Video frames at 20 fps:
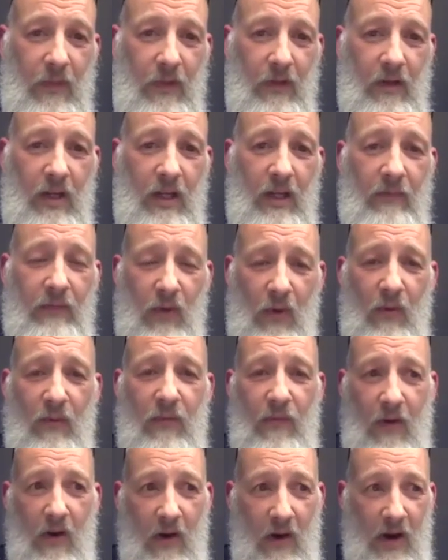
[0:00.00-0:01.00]
And if you're
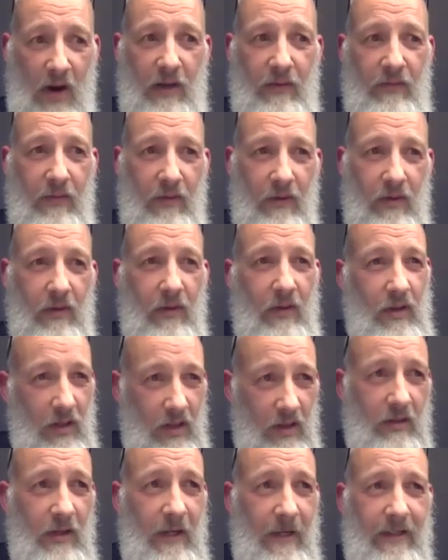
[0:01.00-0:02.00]
five,
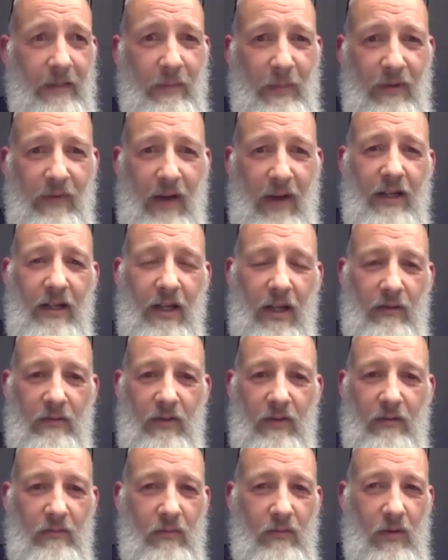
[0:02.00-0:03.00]
you need to be valued.
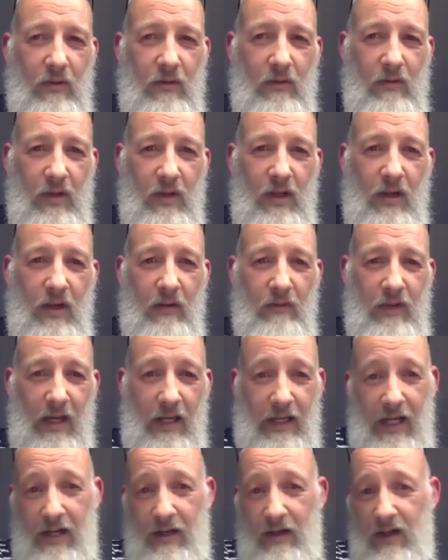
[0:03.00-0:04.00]
You know,
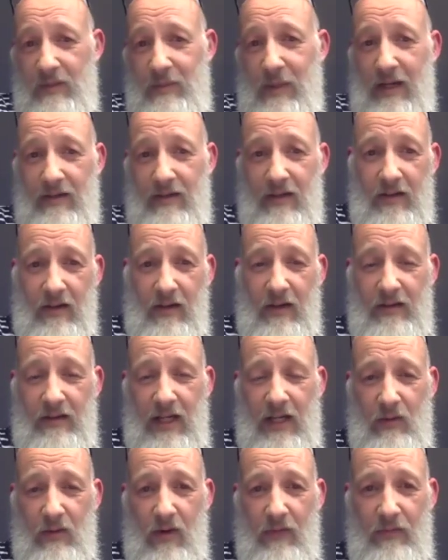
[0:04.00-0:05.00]
again, it goes back to this
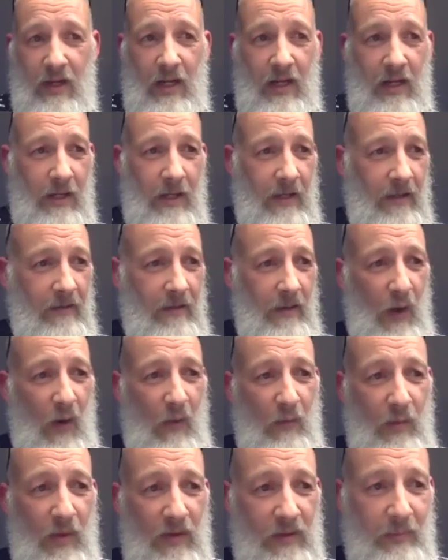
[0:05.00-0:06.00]
idea of the
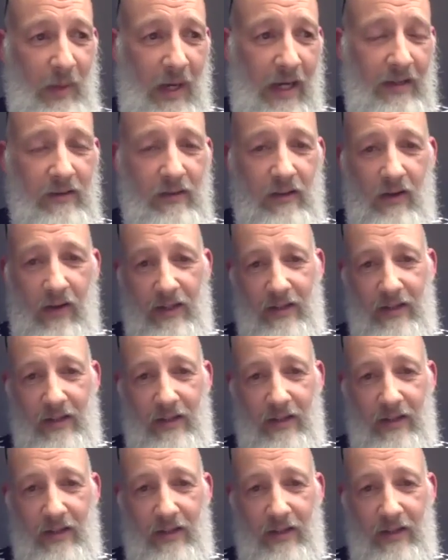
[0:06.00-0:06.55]
government's baseline